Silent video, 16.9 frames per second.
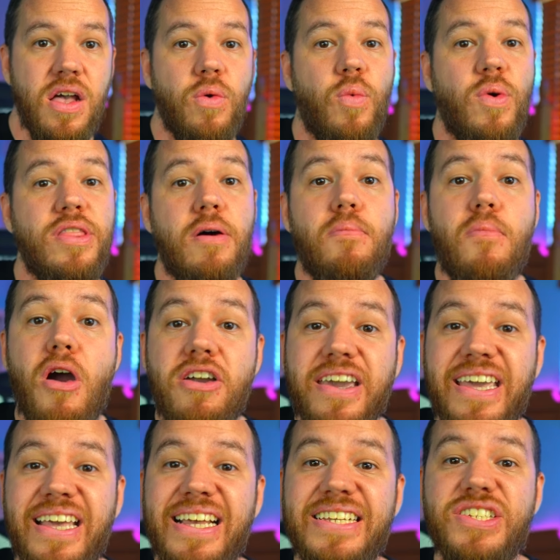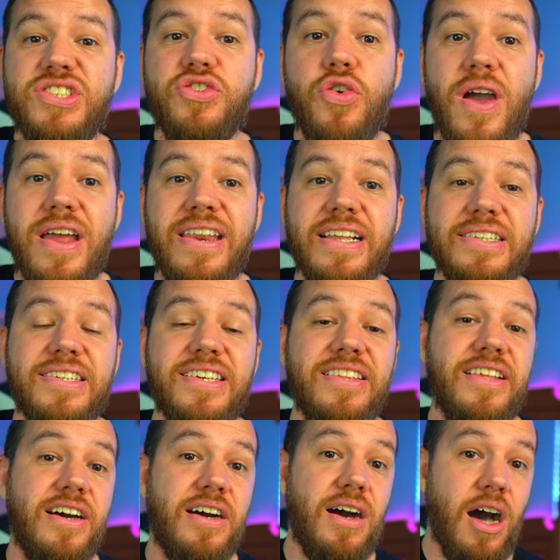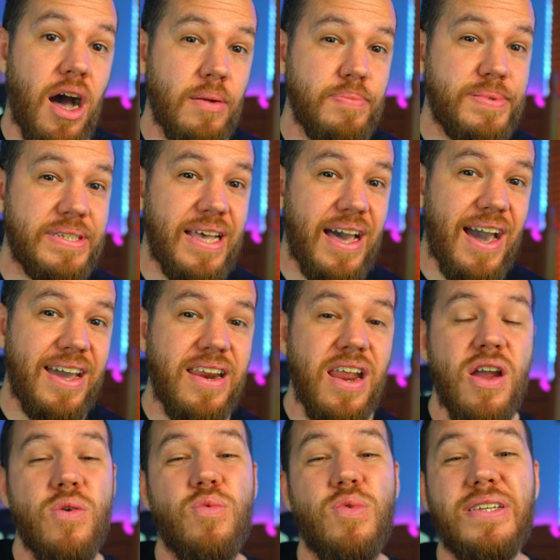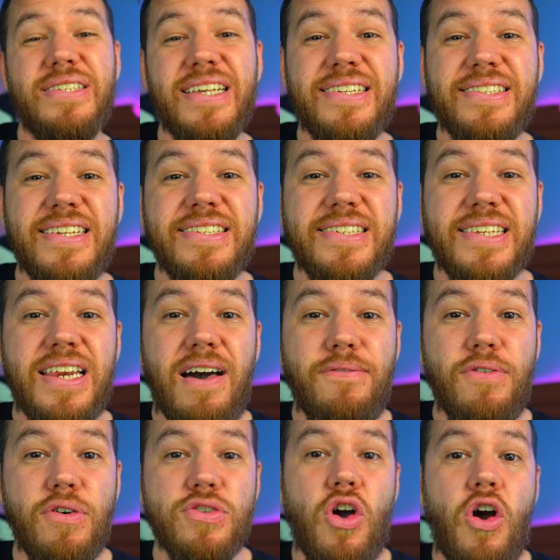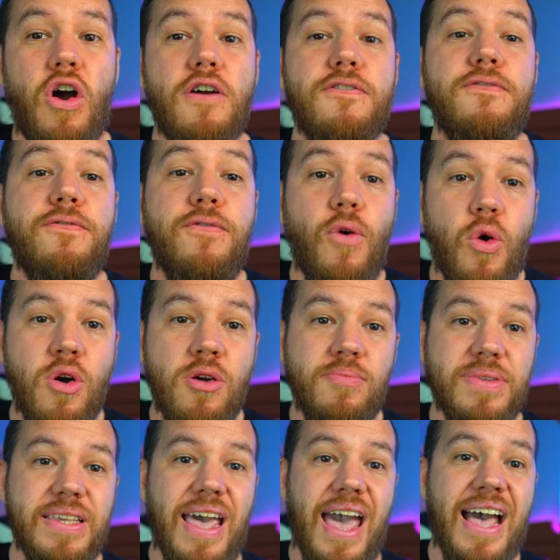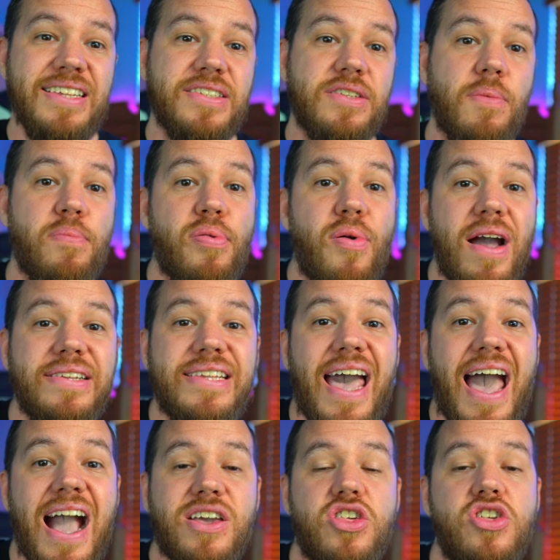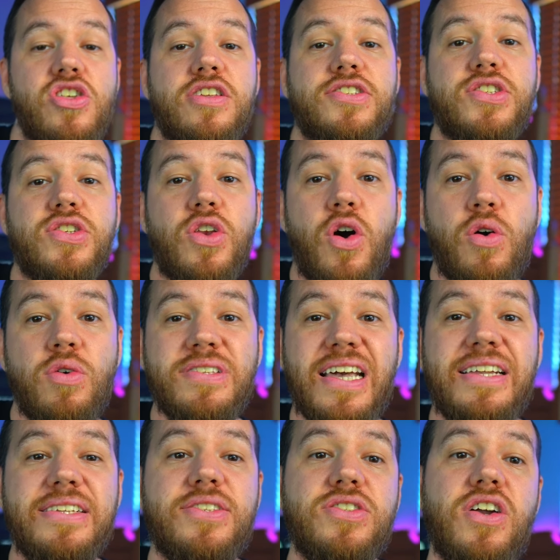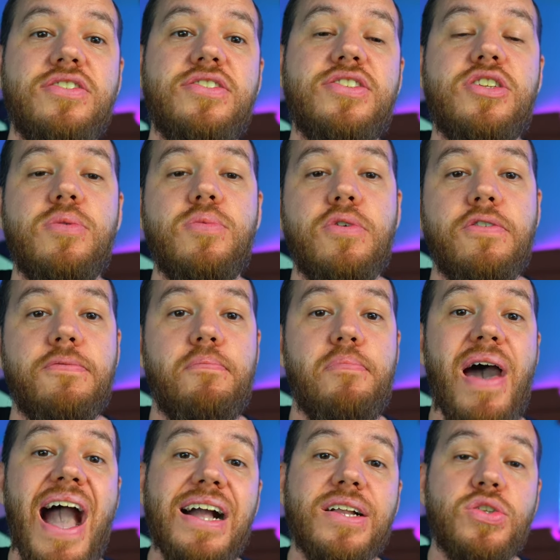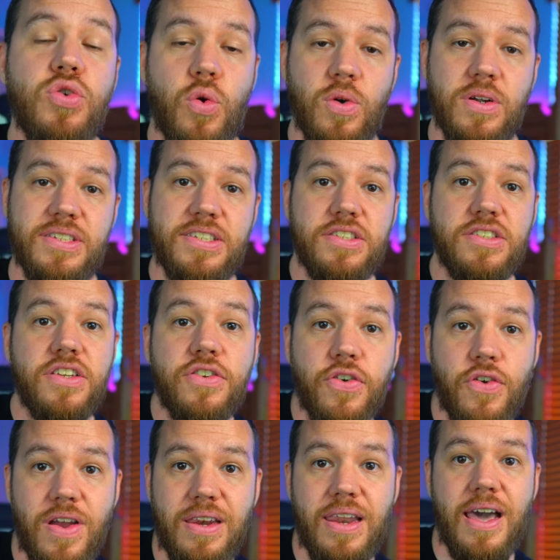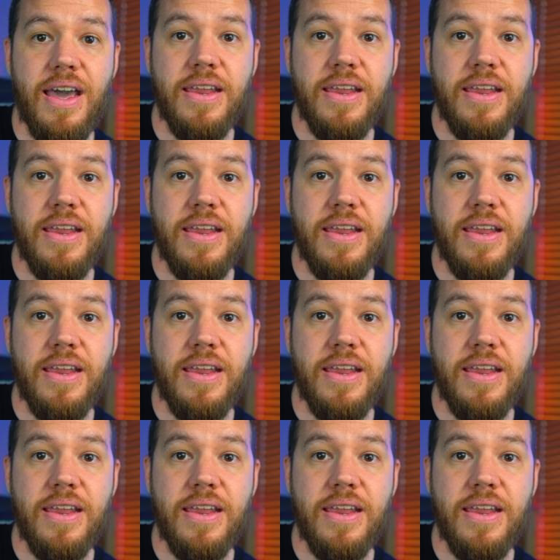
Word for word: When the market is trending to the upside, resistance levels are formed as the price action slows and starts to move back towards the trend line.